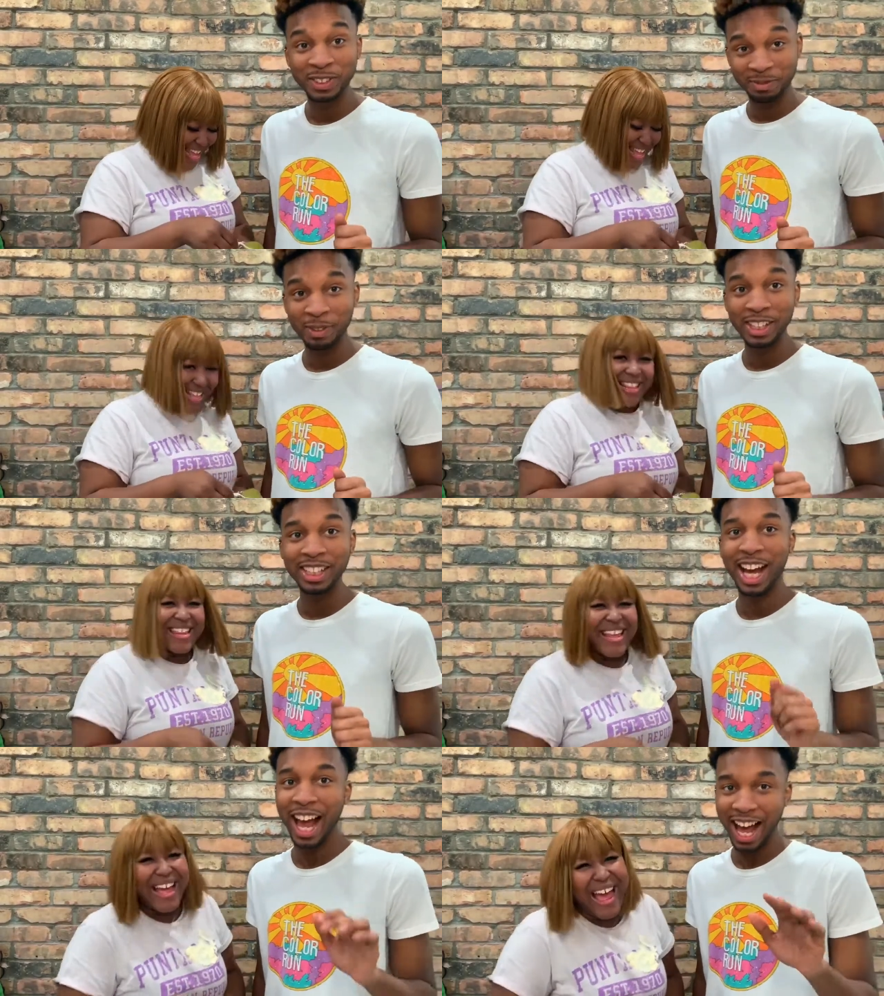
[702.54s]
Speaker 1: was pretty.
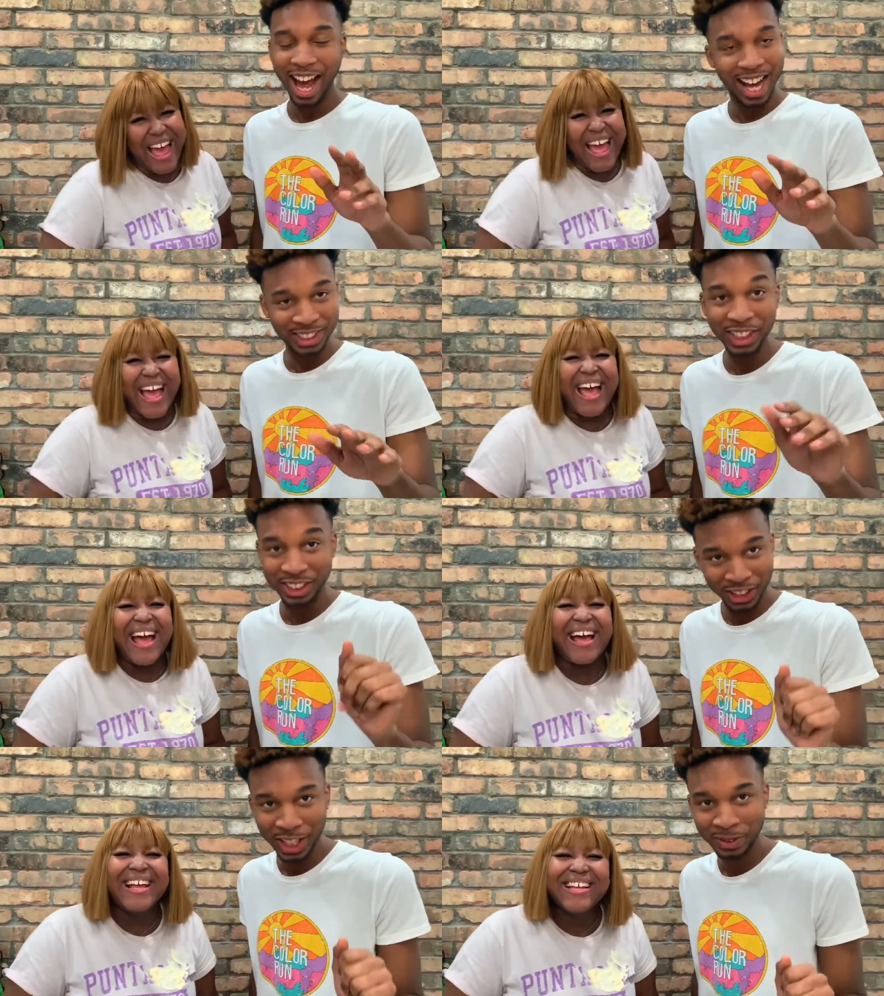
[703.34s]
I, I took a
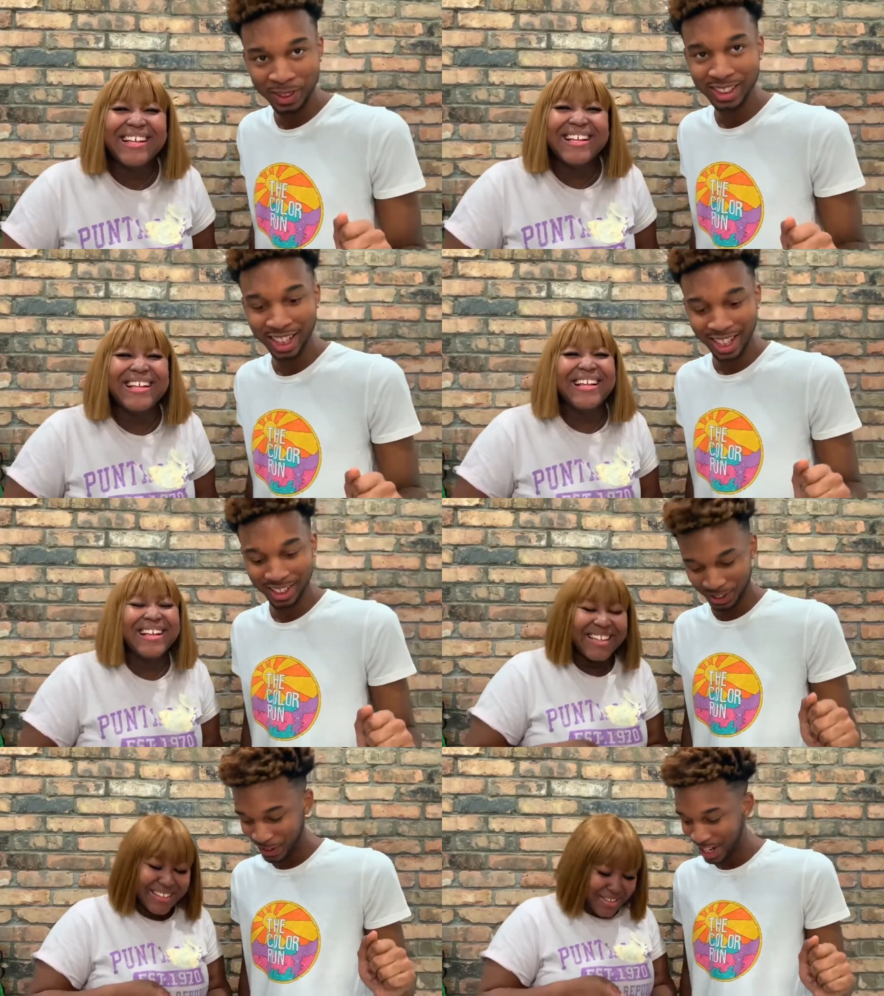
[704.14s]
chance with Scott.
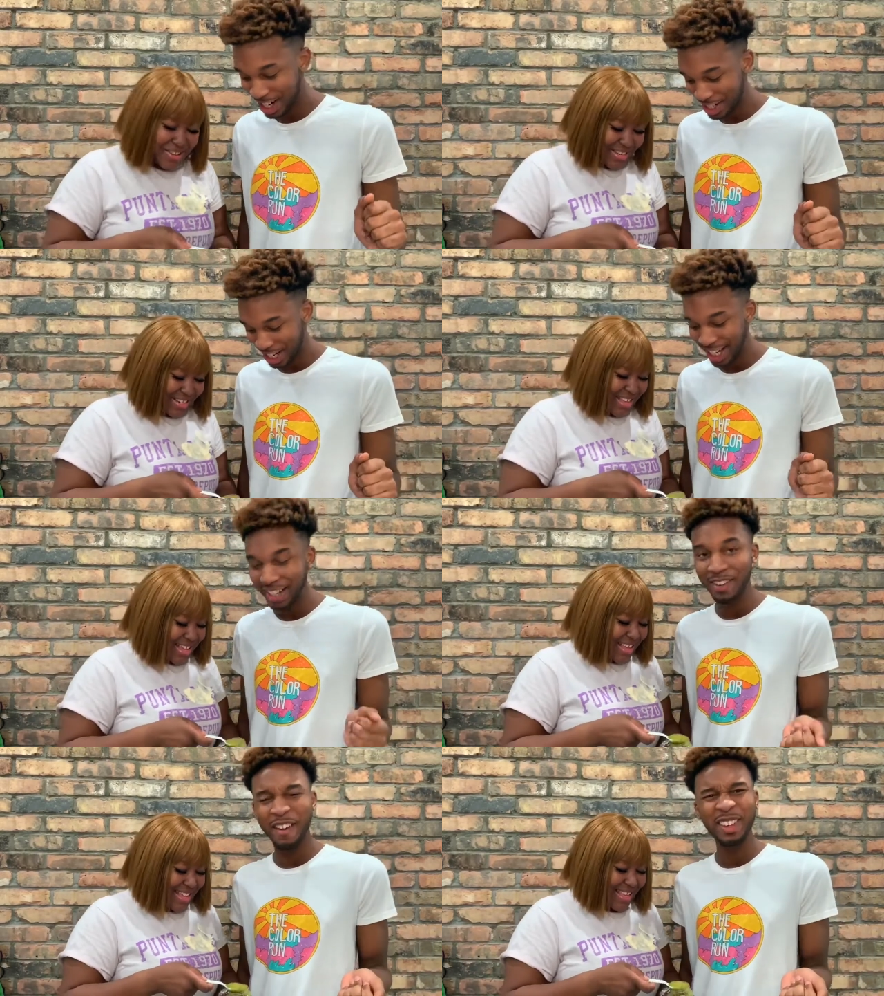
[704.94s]
Squash. It didn't
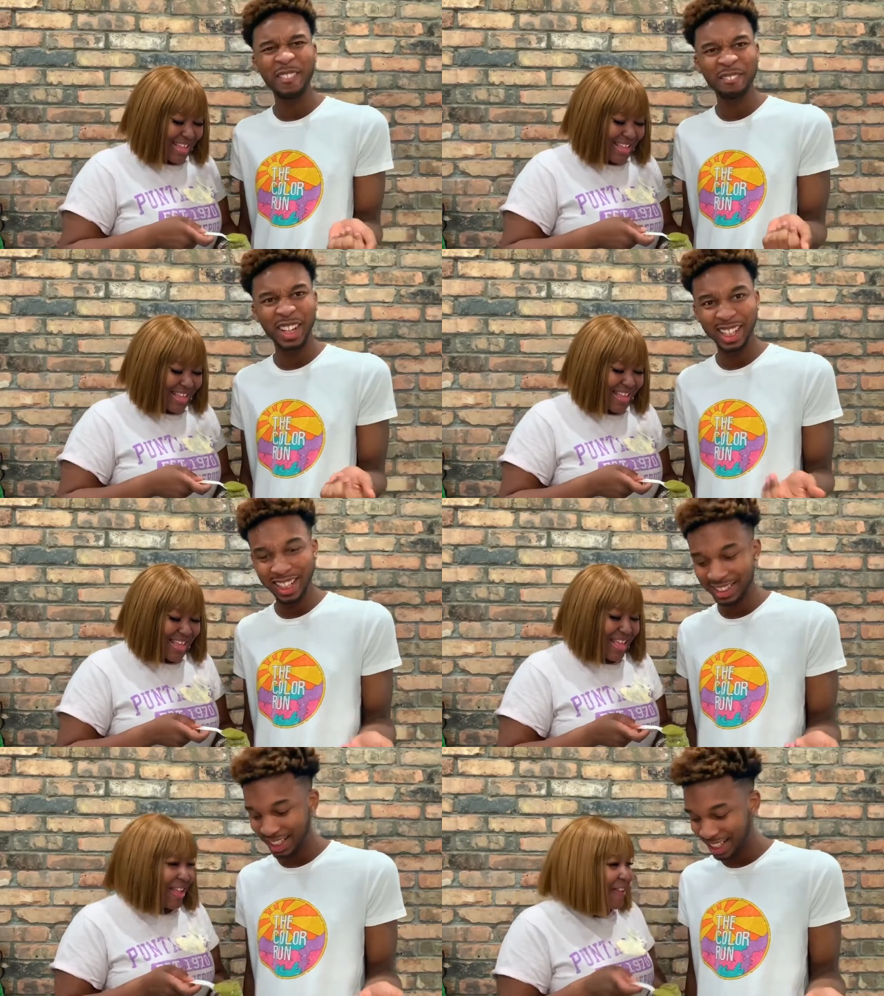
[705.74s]
even have any
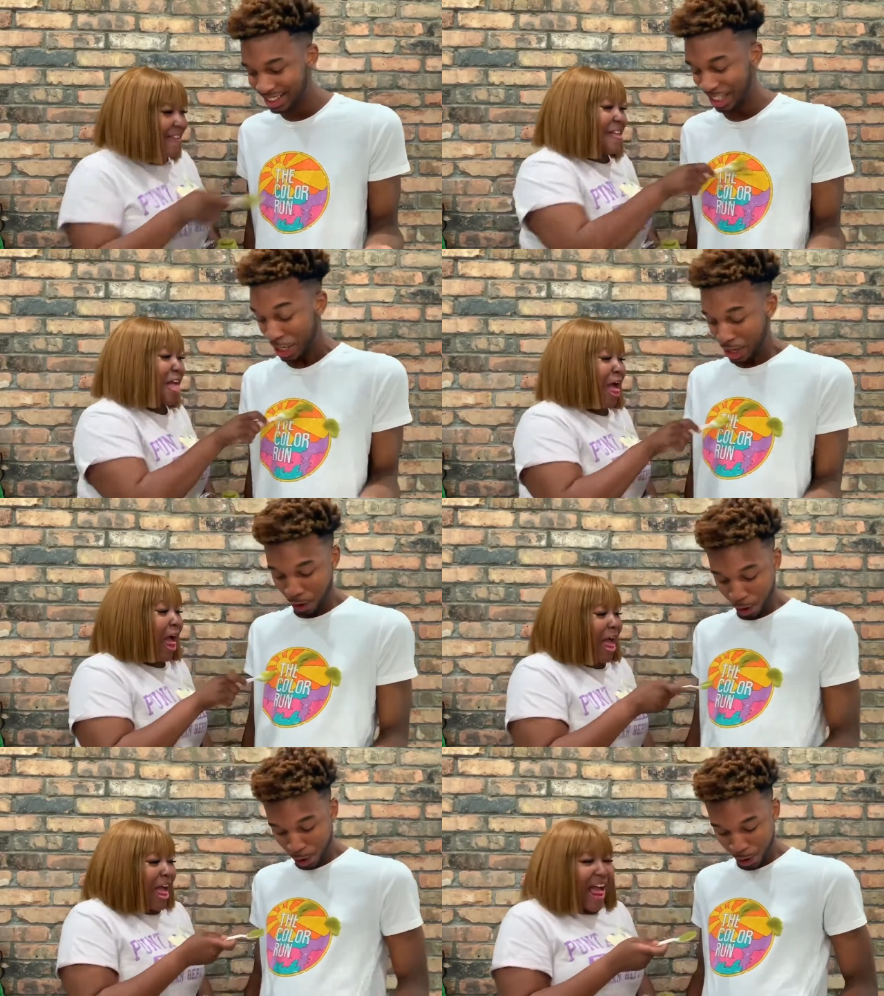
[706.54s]
fucking taste.
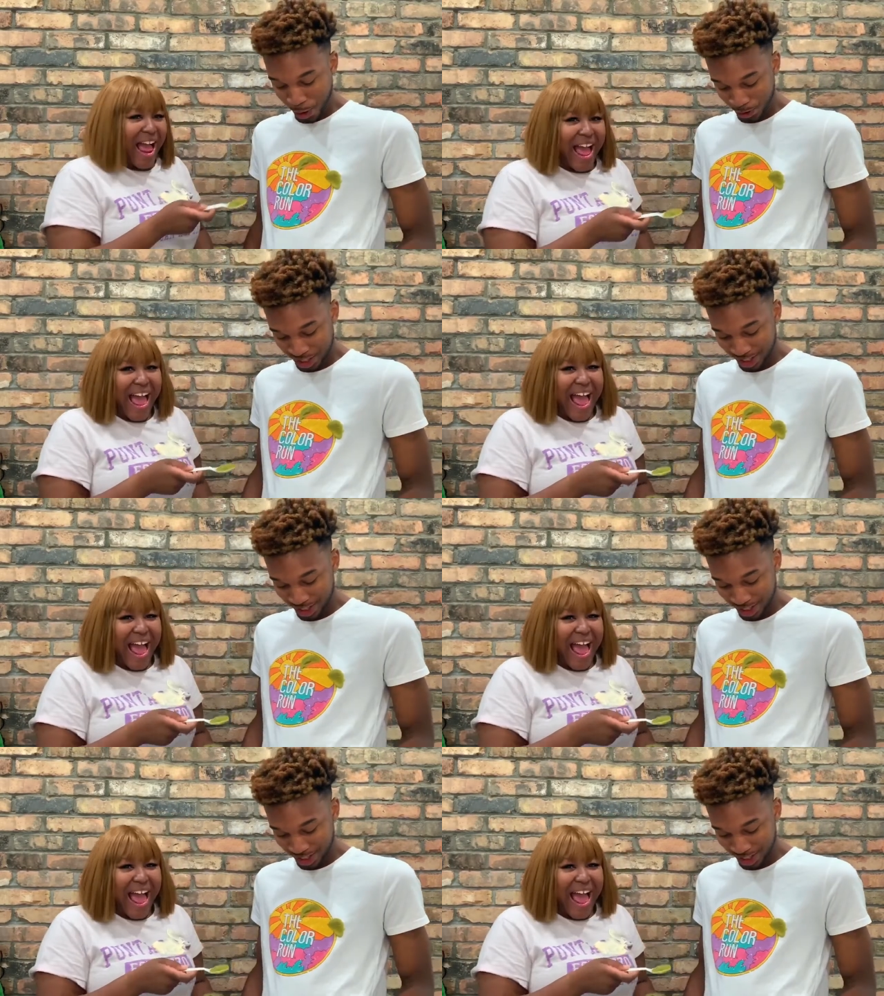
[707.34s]
Speaker 2: Oh, she